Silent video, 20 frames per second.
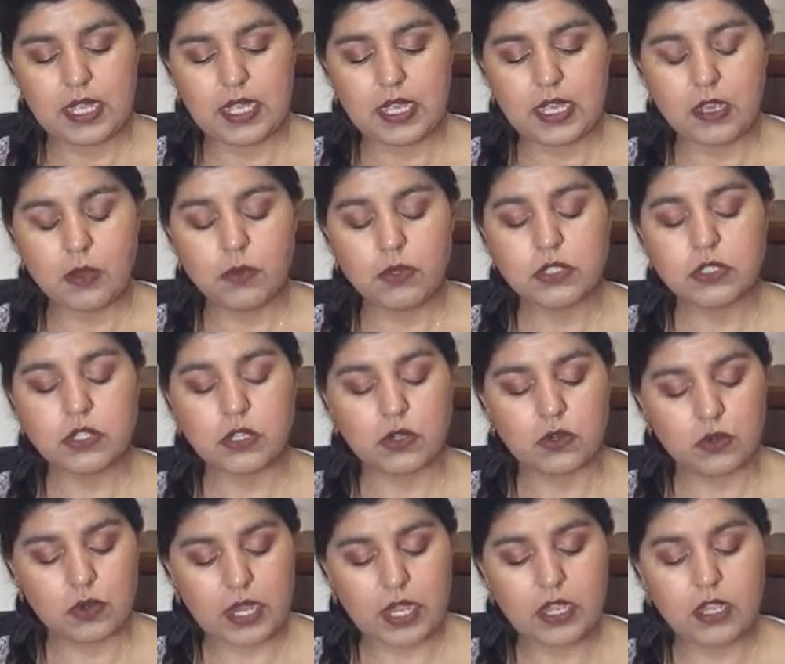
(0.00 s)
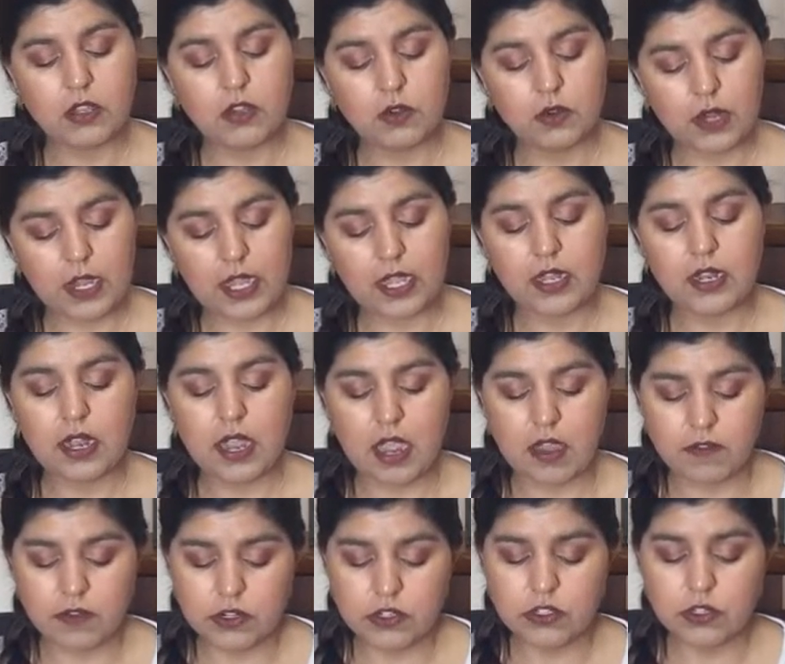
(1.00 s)
He was the great,
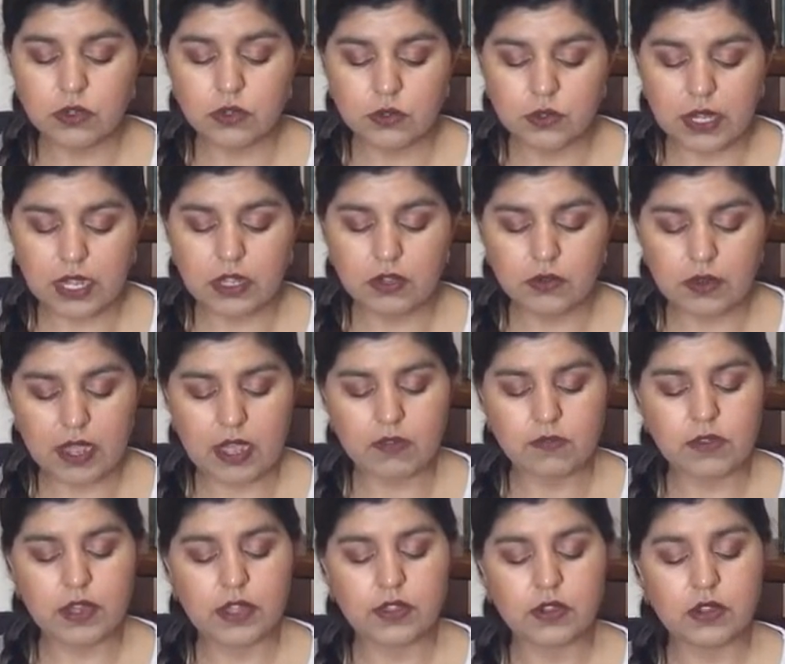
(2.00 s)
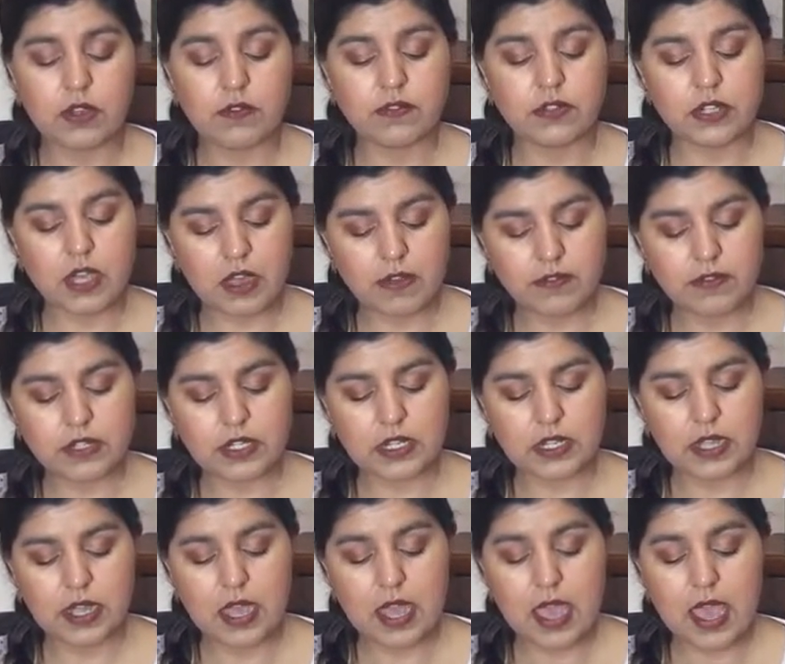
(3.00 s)
ever so great grandfather of
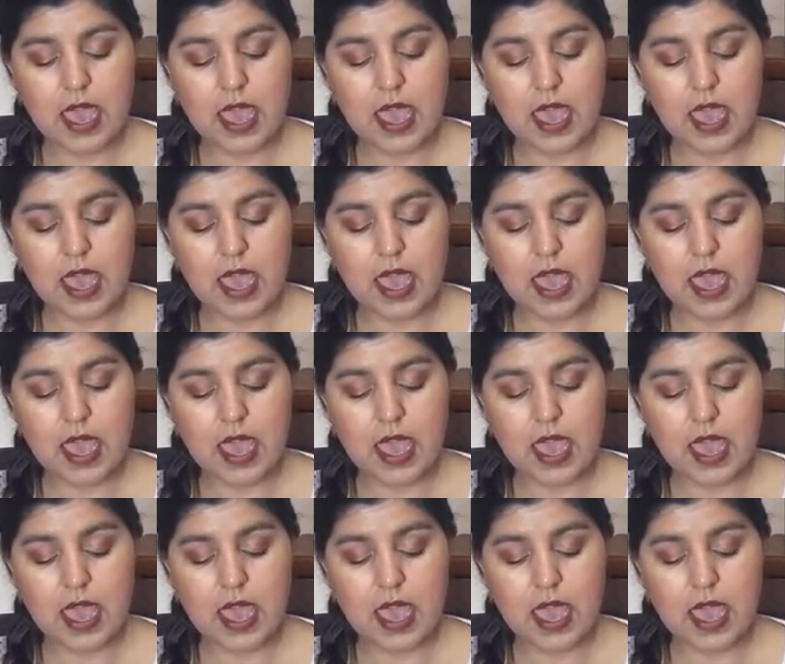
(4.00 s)
Tufty,